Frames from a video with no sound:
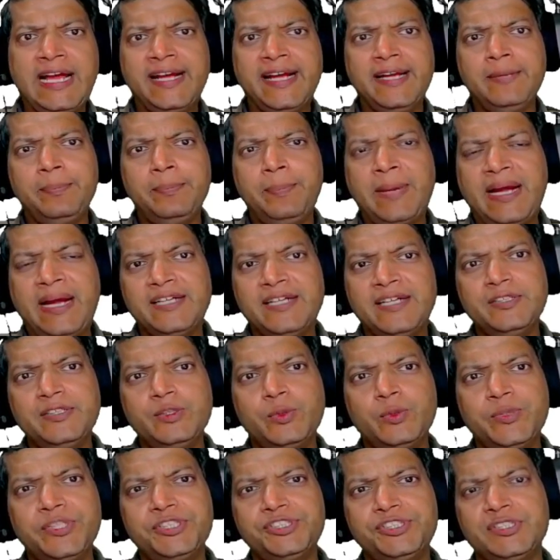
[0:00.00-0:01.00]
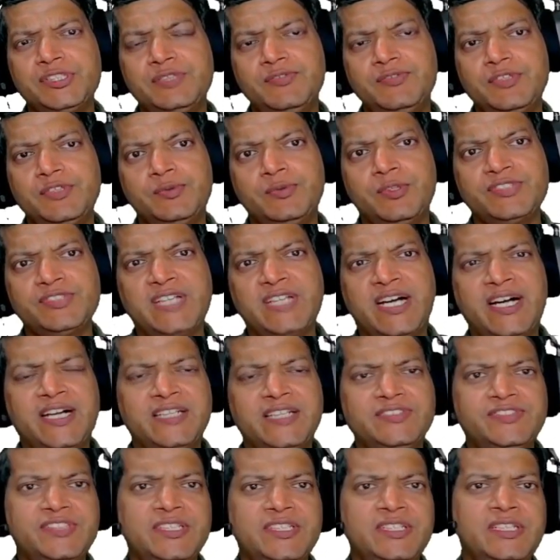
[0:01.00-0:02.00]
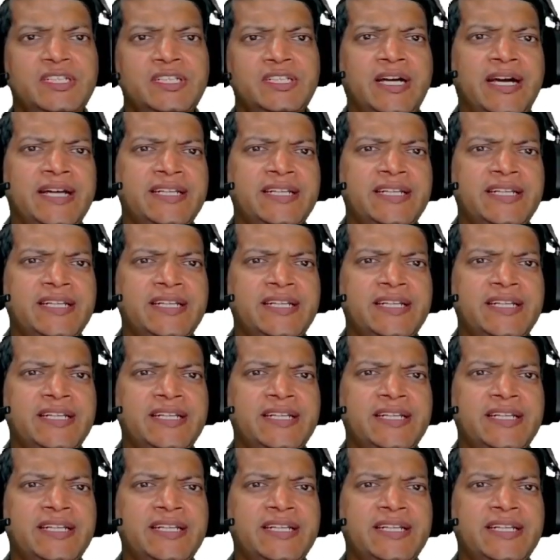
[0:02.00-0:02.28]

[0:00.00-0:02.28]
array pattern question which was asked in the